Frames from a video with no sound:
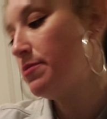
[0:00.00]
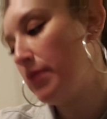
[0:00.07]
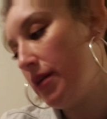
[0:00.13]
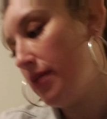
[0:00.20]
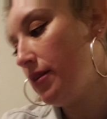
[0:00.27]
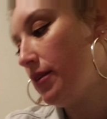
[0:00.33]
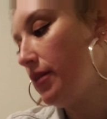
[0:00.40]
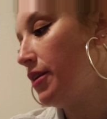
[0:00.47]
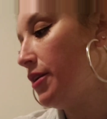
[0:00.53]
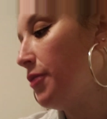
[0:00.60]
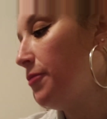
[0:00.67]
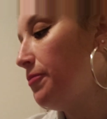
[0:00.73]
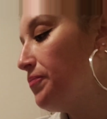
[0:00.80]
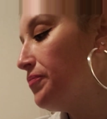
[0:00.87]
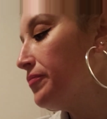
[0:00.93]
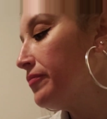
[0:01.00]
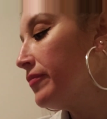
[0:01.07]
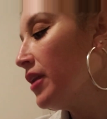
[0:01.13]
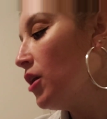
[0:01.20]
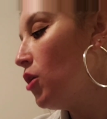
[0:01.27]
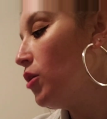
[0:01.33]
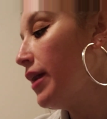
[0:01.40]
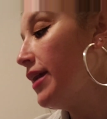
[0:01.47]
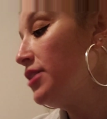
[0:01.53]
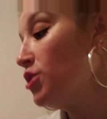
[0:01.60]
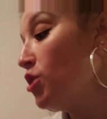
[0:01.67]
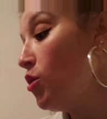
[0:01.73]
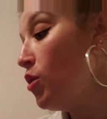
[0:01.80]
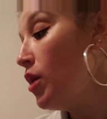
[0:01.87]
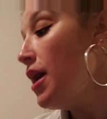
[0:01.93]
but you know. Okay,
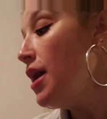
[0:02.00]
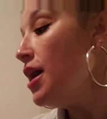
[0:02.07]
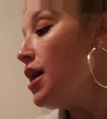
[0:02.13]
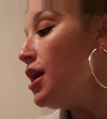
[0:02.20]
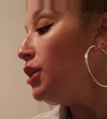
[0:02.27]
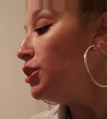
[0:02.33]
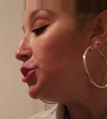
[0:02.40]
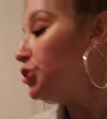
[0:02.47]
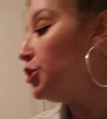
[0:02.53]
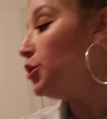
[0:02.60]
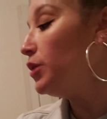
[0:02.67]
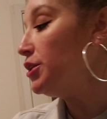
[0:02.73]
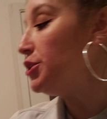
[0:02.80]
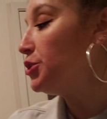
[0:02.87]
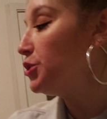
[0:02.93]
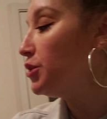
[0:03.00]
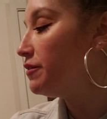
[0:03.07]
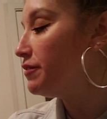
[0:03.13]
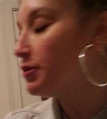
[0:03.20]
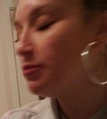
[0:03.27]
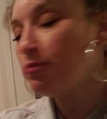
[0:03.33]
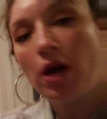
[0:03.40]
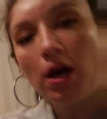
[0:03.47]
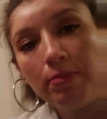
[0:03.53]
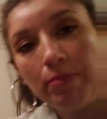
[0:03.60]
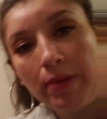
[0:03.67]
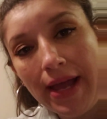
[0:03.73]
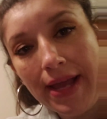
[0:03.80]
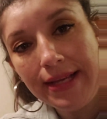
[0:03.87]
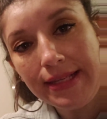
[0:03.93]
so two and two of the
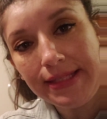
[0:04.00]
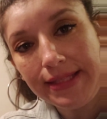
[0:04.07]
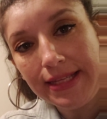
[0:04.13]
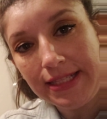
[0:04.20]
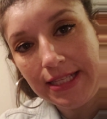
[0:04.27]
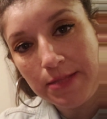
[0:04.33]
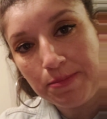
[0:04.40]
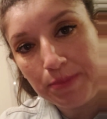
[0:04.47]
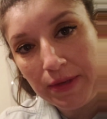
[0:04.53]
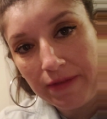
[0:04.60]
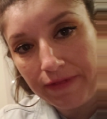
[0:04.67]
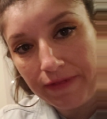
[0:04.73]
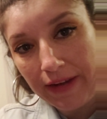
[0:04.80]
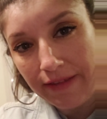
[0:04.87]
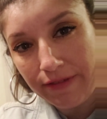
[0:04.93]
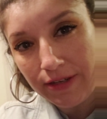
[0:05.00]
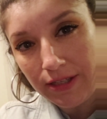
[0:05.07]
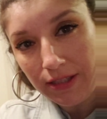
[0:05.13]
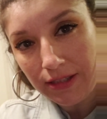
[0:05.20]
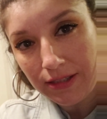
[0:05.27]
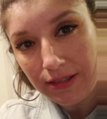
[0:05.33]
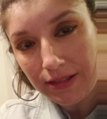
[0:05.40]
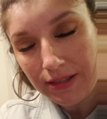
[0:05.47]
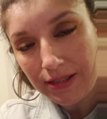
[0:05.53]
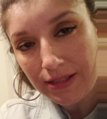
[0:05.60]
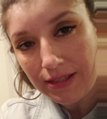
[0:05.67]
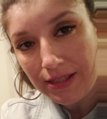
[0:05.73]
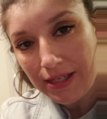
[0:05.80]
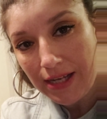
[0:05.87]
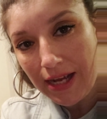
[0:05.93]
Popeyes. This is beef flavor.
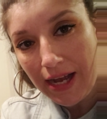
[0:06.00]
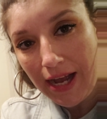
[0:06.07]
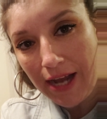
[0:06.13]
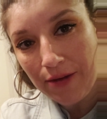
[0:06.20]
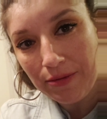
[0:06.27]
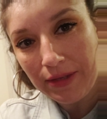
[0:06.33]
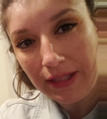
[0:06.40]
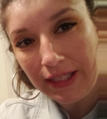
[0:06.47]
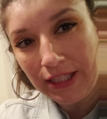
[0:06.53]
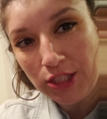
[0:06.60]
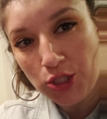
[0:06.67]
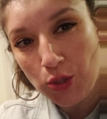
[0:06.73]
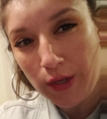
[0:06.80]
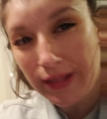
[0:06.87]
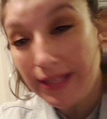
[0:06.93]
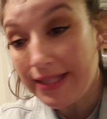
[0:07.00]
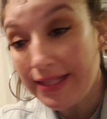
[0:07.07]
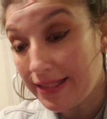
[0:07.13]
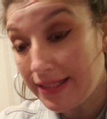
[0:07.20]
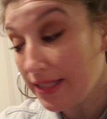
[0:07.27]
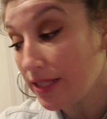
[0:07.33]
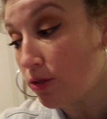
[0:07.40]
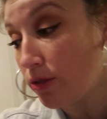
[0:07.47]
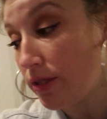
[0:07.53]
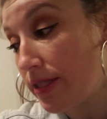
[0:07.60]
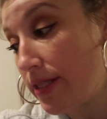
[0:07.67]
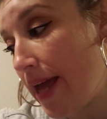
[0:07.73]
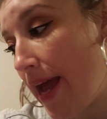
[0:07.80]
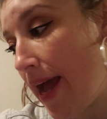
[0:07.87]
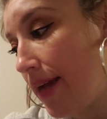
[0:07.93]
I really enjoy these as a little
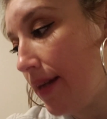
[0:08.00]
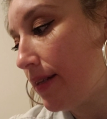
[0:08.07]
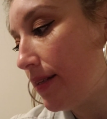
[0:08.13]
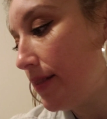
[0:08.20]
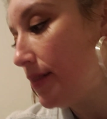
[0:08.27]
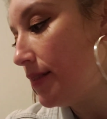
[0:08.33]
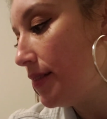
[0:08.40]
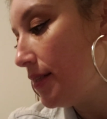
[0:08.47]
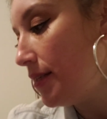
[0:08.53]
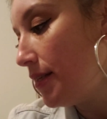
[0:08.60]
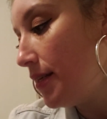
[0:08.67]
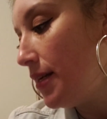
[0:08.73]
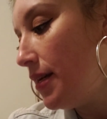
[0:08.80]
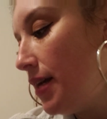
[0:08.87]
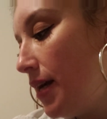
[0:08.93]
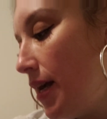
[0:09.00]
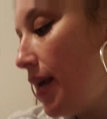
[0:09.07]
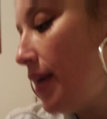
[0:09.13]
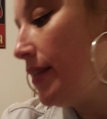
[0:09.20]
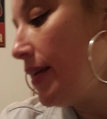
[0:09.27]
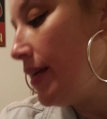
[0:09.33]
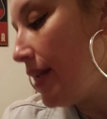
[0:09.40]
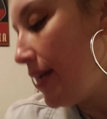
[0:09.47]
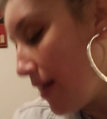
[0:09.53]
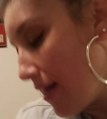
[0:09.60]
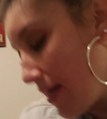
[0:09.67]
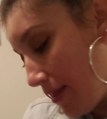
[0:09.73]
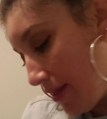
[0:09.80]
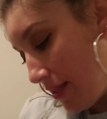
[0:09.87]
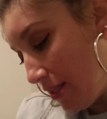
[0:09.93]
snack. And then I
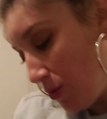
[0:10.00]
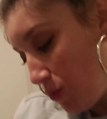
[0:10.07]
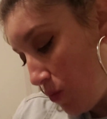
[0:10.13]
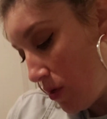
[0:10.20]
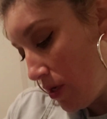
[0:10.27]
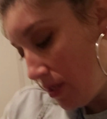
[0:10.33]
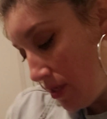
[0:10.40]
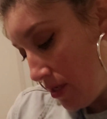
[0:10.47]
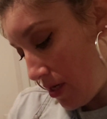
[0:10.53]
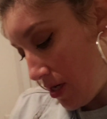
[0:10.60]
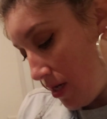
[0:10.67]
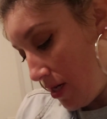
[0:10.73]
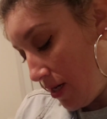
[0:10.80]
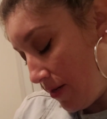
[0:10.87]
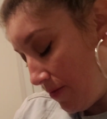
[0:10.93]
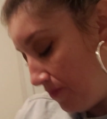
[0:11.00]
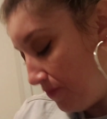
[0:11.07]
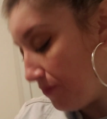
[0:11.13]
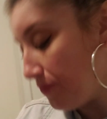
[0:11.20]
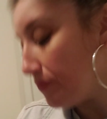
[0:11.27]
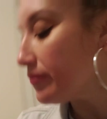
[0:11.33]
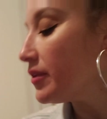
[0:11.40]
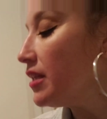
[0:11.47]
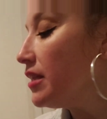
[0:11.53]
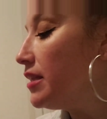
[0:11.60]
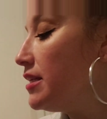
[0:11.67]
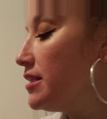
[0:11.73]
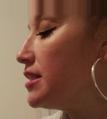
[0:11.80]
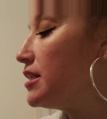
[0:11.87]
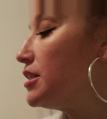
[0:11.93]
got this one, um,
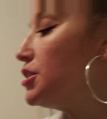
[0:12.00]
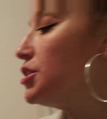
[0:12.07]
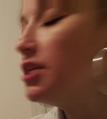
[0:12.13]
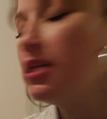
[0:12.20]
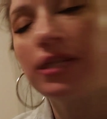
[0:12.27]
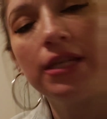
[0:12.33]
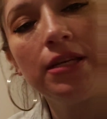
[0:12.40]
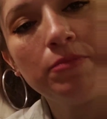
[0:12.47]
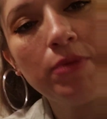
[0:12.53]
this chicken